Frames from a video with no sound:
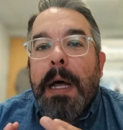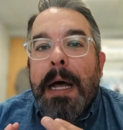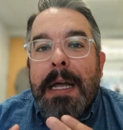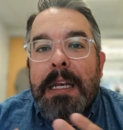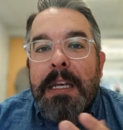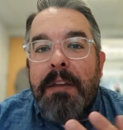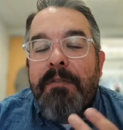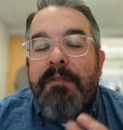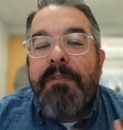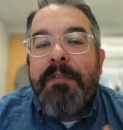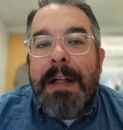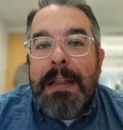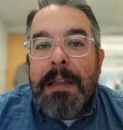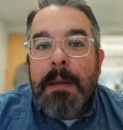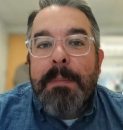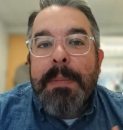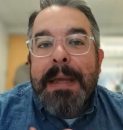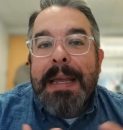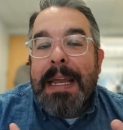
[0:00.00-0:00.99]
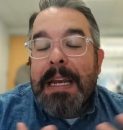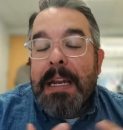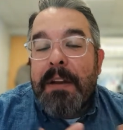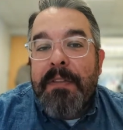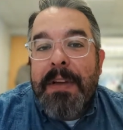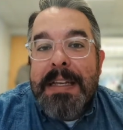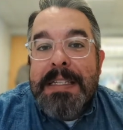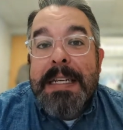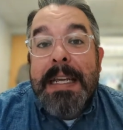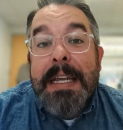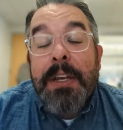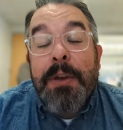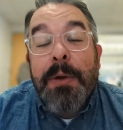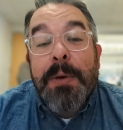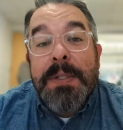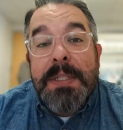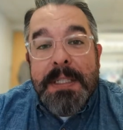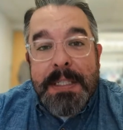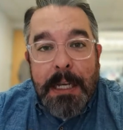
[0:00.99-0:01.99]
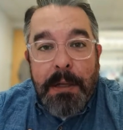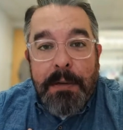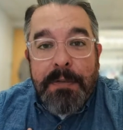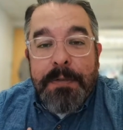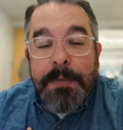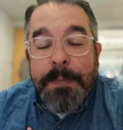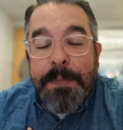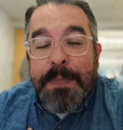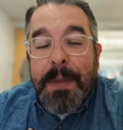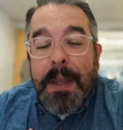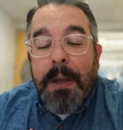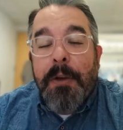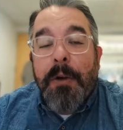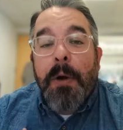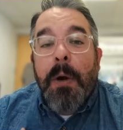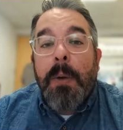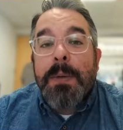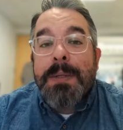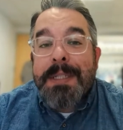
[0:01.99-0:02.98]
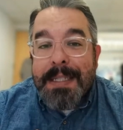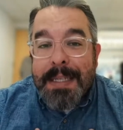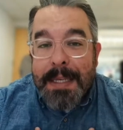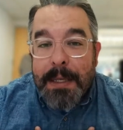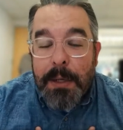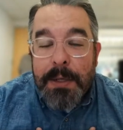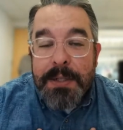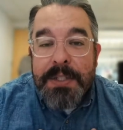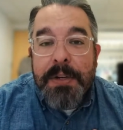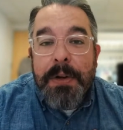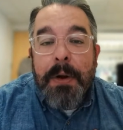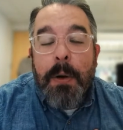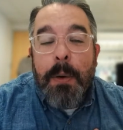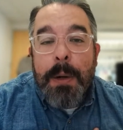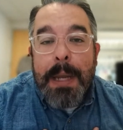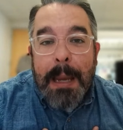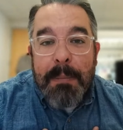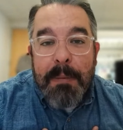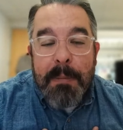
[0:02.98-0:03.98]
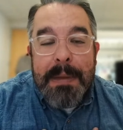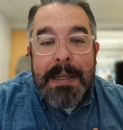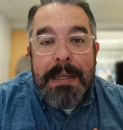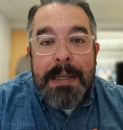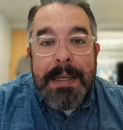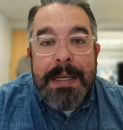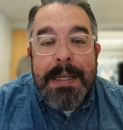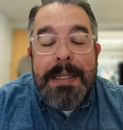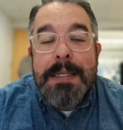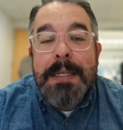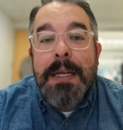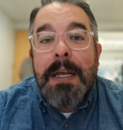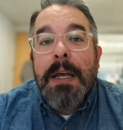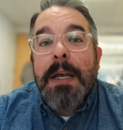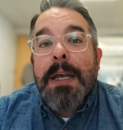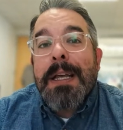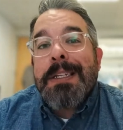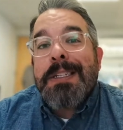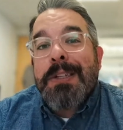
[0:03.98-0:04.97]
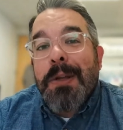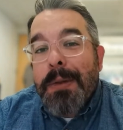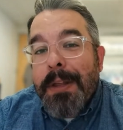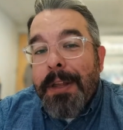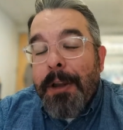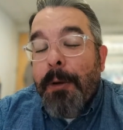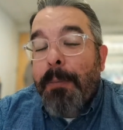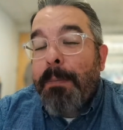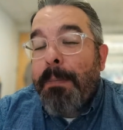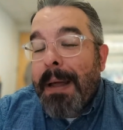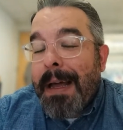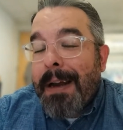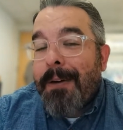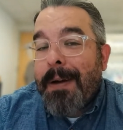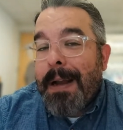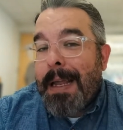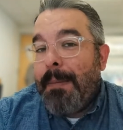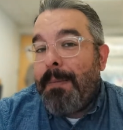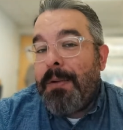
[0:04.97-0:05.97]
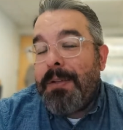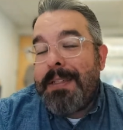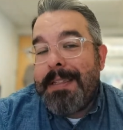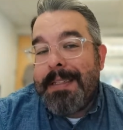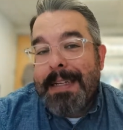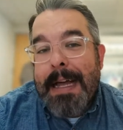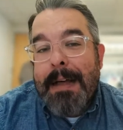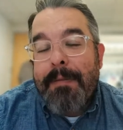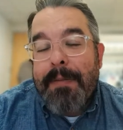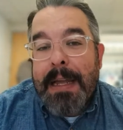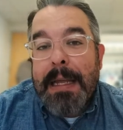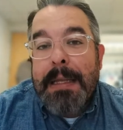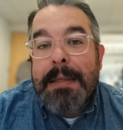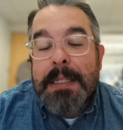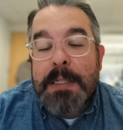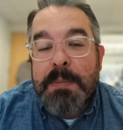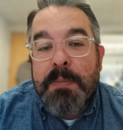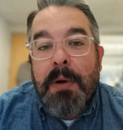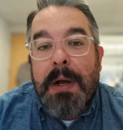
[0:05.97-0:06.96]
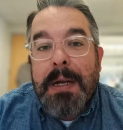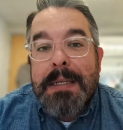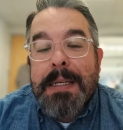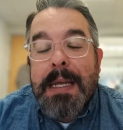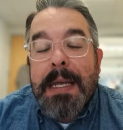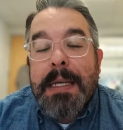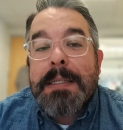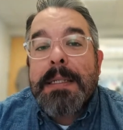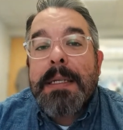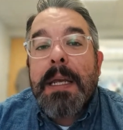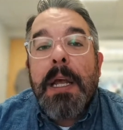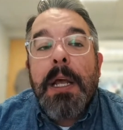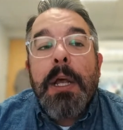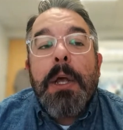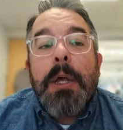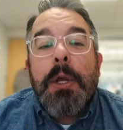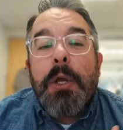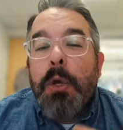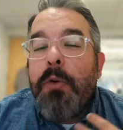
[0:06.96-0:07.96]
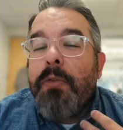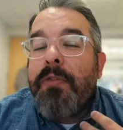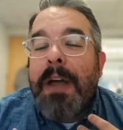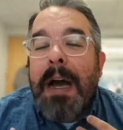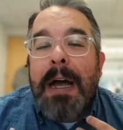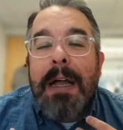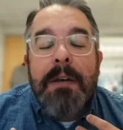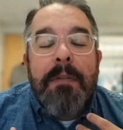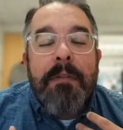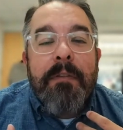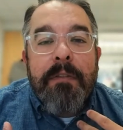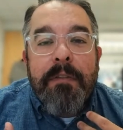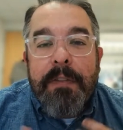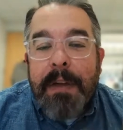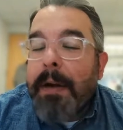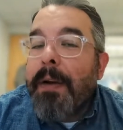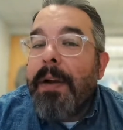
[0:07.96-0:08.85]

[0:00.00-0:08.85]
developing and investing in yourself, in your own skills and your own capabilities so that you're better able to navigate this process. You've gotten very